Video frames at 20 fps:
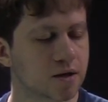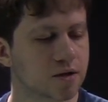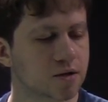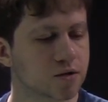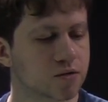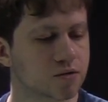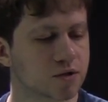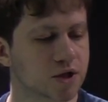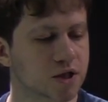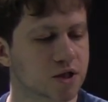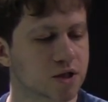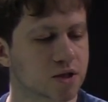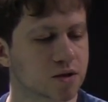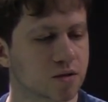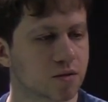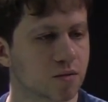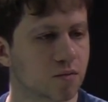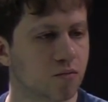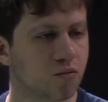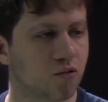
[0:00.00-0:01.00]
to
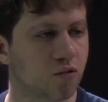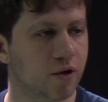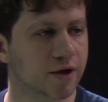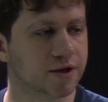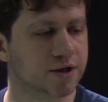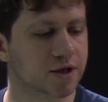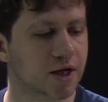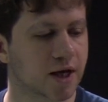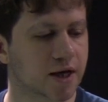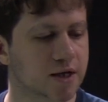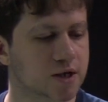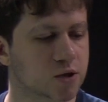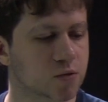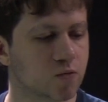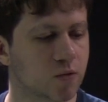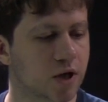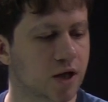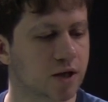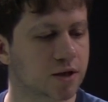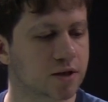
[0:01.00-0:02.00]
this point
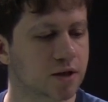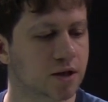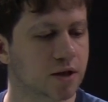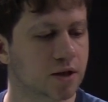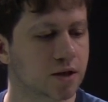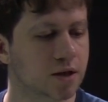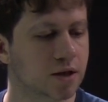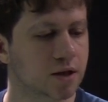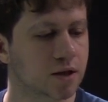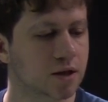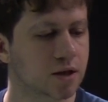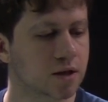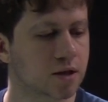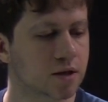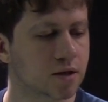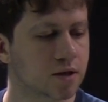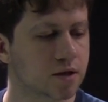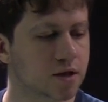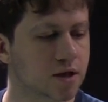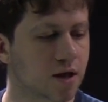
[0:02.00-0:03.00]
x1
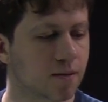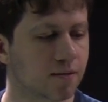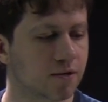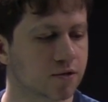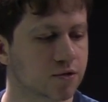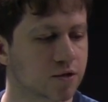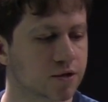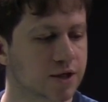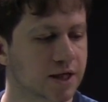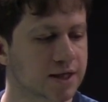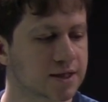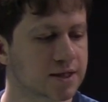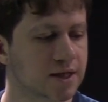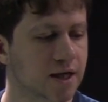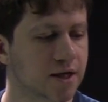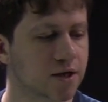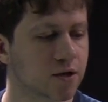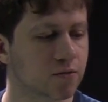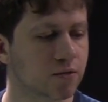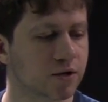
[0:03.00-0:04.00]
double dot
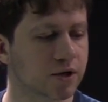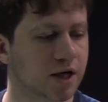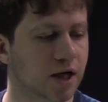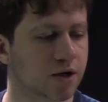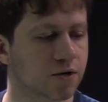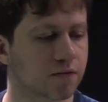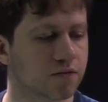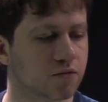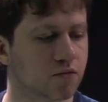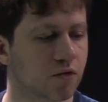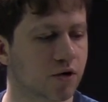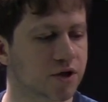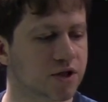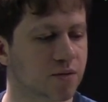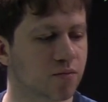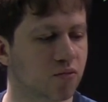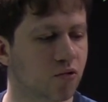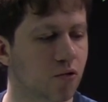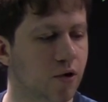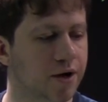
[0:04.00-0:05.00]
xn, you will get, of course, a
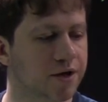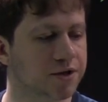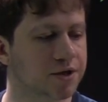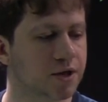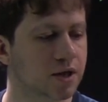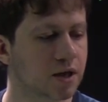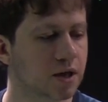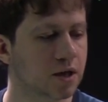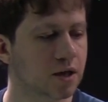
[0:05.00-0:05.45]
point